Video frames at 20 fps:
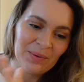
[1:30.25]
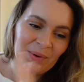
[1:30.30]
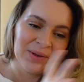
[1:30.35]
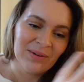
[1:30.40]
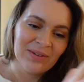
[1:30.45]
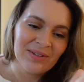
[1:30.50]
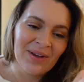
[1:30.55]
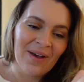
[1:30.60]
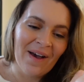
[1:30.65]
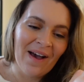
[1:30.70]
We
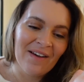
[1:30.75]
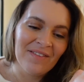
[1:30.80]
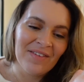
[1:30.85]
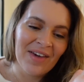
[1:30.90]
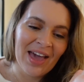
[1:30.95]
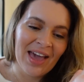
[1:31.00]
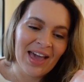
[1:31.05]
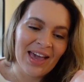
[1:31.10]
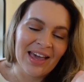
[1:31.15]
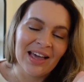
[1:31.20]
also have
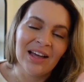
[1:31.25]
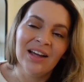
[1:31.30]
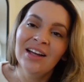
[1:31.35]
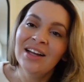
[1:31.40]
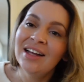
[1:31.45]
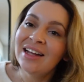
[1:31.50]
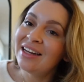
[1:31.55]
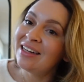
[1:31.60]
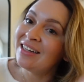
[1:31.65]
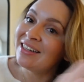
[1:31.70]
a
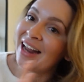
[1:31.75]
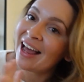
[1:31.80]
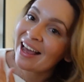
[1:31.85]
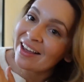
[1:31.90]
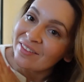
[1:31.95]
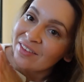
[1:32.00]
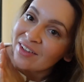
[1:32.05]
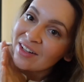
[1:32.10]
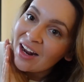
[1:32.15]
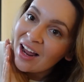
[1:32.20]

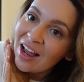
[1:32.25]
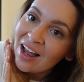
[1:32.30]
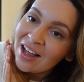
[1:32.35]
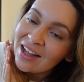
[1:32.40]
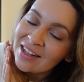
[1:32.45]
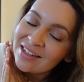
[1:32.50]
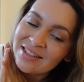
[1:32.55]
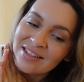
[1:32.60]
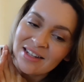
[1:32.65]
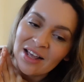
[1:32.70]
live
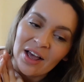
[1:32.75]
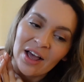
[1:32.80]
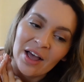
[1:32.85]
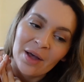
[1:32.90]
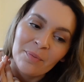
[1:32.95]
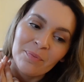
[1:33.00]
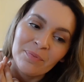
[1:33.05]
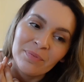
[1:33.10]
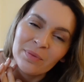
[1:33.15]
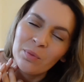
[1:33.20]
class
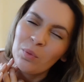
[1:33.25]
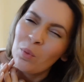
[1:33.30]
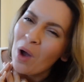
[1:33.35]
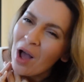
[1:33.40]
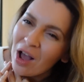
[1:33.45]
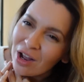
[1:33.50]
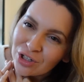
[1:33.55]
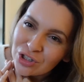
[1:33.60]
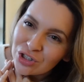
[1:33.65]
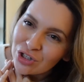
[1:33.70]

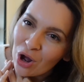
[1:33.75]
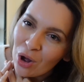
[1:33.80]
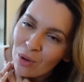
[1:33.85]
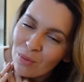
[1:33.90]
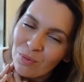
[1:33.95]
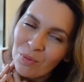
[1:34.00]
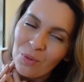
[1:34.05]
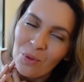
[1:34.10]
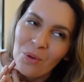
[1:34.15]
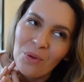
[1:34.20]
workshop,
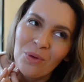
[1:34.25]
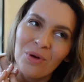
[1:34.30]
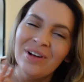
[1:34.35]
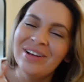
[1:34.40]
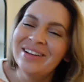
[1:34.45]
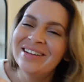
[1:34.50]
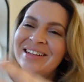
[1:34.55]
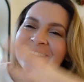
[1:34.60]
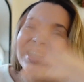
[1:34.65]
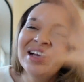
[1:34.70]
more
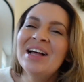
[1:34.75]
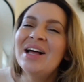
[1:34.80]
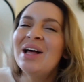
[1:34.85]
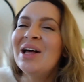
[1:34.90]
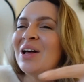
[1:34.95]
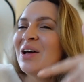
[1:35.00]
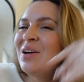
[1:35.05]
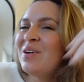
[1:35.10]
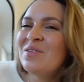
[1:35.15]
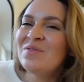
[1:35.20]

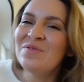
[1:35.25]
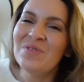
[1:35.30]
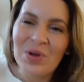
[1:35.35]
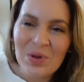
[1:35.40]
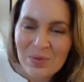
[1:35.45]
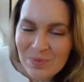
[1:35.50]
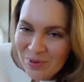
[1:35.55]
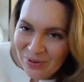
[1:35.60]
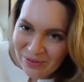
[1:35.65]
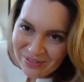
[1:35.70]

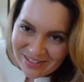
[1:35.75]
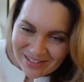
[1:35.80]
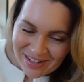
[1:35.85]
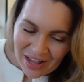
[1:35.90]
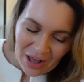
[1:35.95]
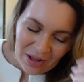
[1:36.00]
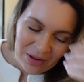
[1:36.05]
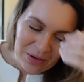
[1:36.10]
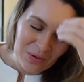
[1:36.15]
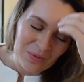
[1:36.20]
full moon
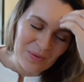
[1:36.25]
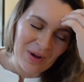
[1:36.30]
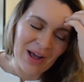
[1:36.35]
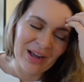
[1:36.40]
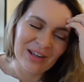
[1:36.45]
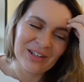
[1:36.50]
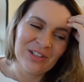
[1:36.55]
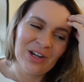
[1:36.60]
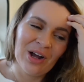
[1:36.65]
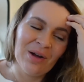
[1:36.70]
circle
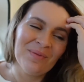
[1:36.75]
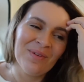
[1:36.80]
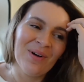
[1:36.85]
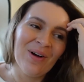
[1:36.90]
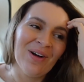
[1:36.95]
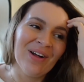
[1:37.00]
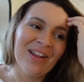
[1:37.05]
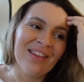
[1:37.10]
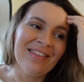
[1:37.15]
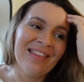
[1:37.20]
workshop
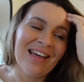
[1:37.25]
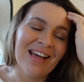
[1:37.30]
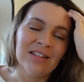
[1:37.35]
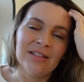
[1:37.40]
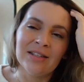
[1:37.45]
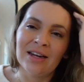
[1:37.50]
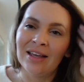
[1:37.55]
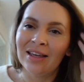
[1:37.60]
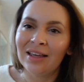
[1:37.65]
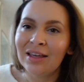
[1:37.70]
on
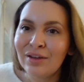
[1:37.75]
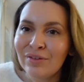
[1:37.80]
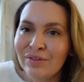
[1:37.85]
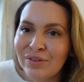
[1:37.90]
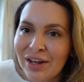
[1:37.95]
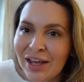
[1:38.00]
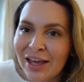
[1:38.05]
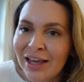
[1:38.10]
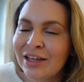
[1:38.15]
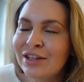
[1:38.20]
Thursday
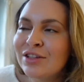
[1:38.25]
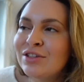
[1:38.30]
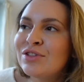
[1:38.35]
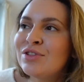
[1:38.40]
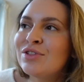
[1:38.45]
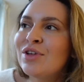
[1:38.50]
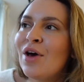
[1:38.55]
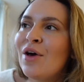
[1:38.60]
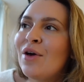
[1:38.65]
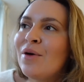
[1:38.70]
evening.
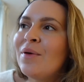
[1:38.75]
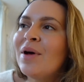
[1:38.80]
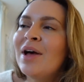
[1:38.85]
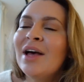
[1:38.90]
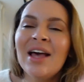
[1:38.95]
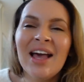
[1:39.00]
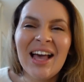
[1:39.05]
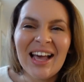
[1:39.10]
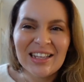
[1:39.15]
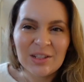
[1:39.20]
So
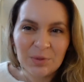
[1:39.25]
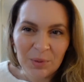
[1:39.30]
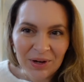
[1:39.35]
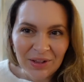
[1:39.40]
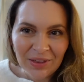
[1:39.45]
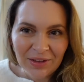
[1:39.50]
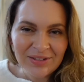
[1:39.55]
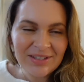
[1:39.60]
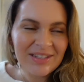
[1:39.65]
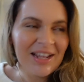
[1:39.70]
it's one
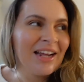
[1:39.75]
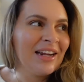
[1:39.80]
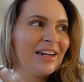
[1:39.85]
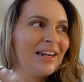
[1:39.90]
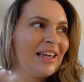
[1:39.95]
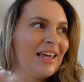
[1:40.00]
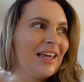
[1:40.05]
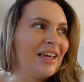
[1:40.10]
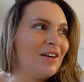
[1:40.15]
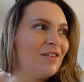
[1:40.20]
of those
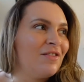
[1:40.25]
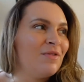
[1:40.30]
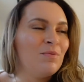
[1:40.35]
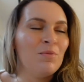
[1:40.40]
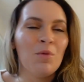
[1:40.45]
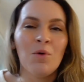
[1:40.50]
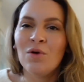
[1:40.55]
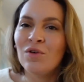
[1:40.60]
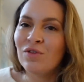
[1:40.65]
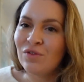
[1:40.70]
slightly
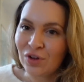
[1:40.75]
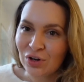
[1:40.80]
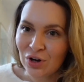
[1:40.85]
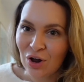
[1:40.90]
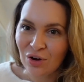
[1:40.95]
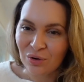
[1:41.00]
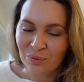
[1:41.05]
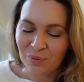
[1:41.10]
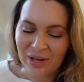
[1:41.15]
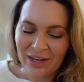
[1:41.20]
more
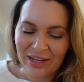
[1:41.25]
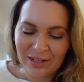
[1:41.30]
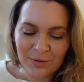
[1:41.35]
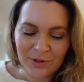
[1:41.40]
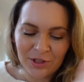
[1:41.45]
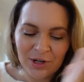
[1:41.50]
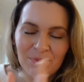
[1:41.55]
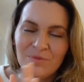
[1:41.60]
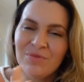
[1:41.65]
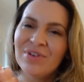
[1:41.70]
full-on weeks,
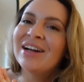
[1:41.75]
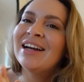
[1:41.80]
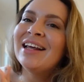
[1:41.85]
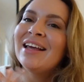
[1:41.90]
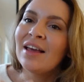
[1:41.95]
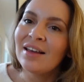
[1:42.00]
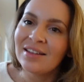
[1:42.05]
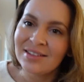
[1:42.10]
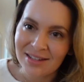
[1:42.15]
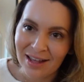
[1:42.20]
which I'm
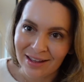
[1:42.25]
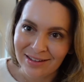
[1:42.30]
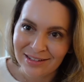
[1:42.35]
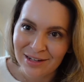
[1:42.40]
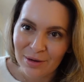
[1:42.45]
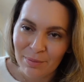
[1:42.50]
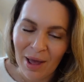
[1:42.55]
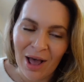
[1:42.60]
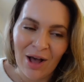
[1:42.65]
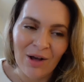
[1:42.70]
really excited
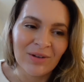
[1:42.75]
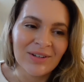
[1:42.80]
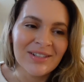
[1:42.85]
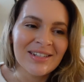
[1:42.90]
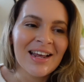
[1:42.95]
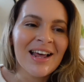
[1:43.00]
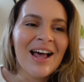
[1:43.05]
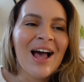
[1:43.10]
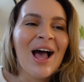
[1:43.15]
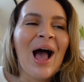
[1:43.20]
about.
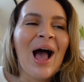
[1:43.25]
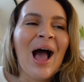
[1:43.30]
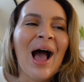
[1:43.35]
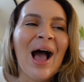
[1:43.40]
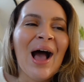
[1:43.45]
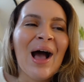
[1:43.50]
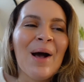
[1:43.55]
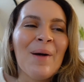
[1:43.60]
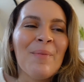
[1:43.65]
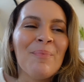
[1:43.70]

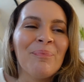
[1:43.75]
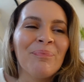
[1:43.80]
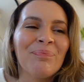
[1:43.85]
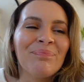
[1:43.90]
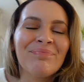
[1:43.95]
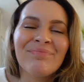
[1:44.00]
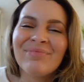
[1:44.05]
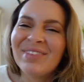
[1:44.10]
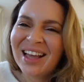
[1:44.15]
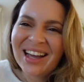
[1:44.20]

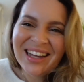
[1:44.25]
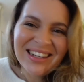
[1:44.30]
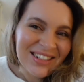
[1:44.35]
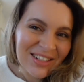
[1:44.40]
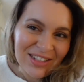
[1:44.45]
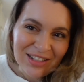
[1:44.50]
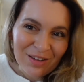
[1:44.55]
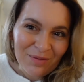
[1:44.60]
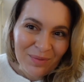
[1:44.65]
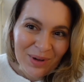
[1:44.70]
I
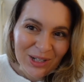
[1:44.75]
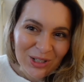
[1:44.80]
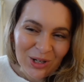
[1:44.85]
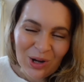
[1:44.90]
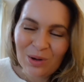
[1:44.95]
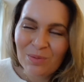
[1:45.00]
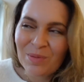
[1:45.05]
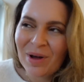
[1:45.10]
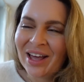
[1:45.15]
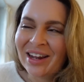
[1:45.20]
just love my
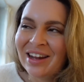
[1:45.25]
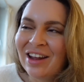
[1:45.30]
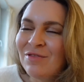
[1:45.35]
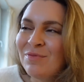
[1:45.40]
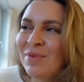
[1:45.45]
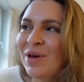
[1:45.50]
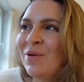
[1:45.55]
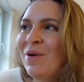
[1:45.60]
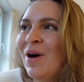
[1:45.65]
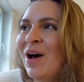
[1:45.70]
job, I love
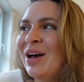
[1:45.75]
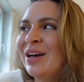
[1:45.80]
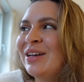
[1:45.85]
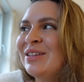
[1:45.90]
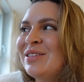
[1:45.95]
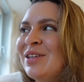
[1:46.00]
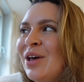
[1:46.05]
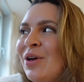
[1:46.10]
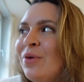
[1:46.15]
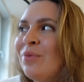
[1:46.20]
my work.
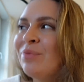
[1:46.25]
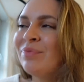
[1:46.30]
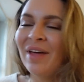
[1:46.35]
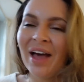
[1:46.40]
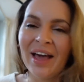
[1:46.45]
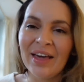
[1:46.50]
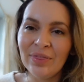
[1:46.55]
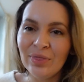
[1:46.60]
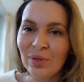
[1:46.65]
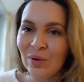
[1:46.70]
So
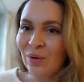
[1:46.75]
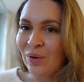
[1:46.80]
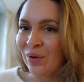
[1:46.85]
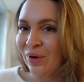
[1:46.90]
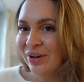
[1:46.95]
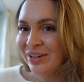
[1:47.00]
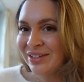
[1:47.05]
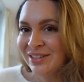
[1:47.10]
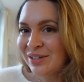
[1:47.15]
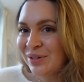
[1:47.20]
I
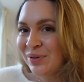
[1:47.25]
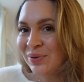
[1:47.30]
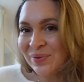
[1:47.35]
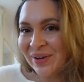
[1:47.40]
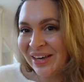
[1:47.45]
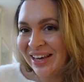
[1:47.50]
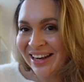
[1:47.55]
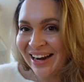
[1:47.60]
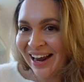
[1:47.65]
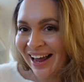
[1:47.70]
thought
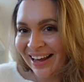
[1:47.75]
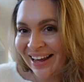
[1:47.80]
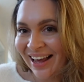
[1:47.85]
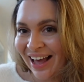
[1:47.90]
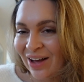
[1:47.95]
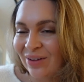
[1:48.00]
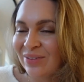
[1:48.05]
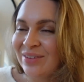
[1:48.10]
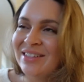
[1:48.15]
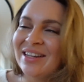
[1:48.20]
we could hang
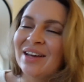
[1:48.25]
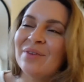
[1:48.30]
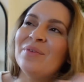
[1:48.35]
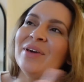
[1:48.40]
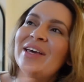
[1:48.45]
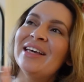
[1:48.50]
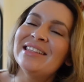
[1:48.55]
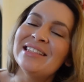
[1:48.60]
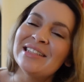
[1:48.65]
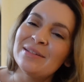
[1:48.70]
out and we
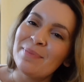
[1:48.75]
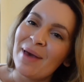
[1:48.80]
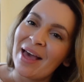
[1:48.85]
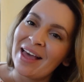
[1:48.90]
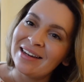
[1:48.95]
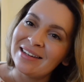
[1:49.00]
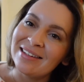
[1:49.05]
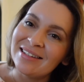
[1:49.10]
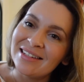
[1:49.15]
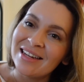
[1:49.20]
could
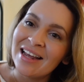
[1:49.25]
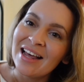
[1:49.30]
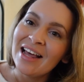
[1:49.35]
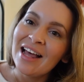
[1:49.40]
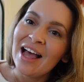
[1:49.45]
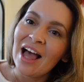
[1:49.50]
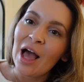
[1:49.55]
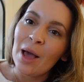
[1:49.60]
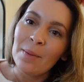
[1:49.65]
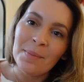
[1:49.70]
spend
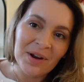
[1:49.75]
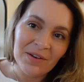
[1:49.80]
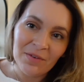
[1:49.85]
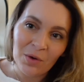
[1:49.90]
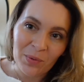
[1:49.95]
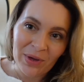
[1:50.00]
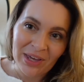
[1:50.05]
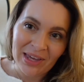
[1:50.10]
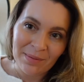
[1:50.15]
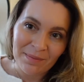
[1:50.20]
a bit of a
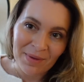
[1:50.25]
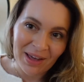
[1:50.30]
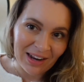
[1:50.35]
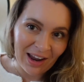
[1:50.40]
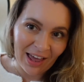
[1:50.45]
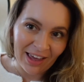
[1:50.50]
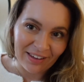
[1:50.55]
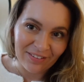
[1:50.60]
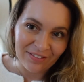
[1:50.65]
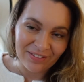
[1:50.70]
week in my
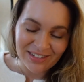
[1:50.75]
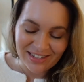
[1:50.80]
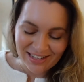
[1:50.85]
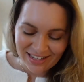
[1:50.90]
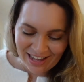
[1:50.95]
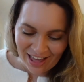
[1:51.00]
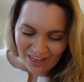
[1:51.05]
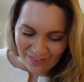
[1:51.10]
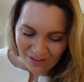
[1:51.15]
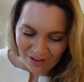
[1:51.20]
life
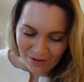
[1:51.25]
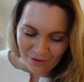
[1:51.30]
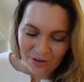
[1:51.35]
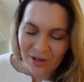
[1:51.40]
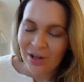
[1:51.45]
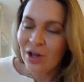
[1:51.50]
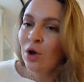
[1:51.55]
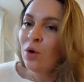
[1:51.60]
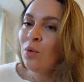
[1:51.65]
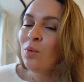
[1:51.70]
together.
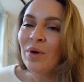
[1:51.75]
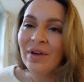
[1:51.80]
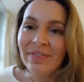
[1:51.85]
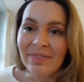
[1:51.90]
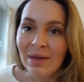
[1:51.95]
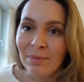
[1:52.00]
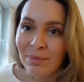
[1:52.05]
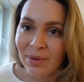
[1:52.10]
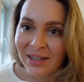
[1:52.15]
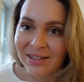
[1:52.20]
With
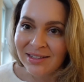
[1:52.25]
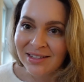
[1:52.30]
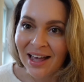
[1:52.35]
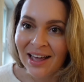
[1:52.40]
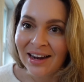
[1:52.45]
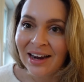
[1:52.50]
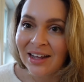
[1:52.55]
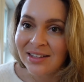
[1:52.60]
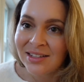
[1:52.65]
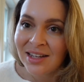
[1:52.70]
that being
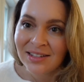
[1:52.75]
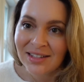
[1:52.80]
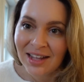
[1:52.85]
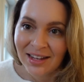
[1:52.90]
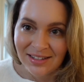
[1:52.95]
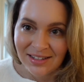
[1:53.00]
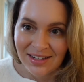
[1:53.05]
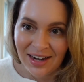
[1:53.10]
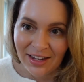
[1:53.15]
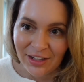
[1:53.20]
said, as I
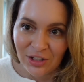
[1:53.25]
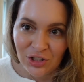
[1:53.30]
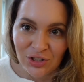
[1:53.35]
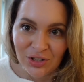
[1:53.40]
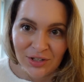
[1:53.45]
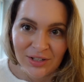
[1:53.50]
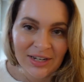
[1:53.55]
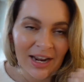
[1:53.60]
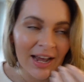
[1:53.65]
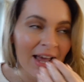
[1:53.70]
said, today is
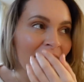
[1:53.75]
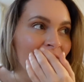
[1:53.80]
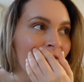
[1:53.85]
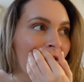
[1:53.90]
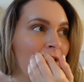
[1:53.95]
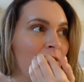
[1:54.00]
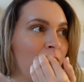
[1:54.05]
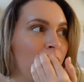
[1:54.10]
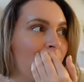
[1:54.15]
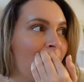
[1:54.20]
Tuesday. I've
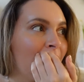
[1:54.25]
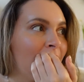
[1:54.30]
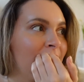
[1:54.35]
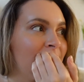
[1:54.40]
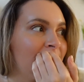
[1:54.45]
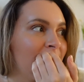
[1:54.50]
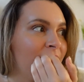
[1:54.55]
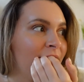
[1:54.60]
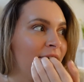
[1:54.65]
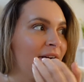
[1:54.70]
had a
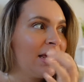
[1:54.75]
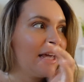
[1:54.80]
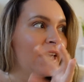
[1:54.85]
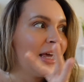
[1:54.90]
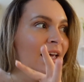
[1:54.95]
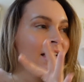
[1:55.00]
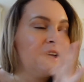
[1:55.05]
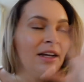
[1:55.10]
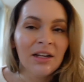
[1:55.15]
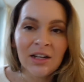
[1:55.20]

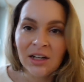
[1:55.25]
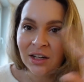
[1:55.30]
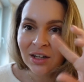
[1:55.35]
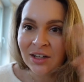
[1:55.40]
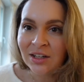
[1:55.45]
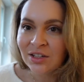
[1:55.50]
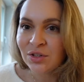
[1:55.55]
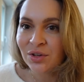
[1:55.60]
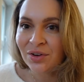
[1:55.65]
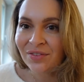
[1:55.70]
relatively
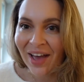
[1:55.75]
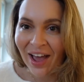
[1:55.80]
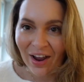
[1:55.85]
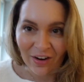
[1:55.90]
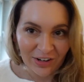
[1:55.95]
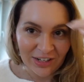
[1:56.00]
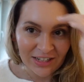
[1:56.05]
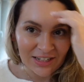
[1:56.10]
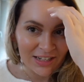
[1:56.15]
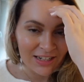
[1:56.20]
sort of
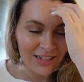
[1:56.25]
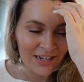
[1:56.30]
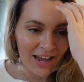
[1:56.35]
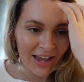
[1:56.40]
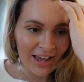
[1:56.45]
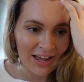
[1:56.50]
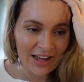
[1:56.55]
errandy day.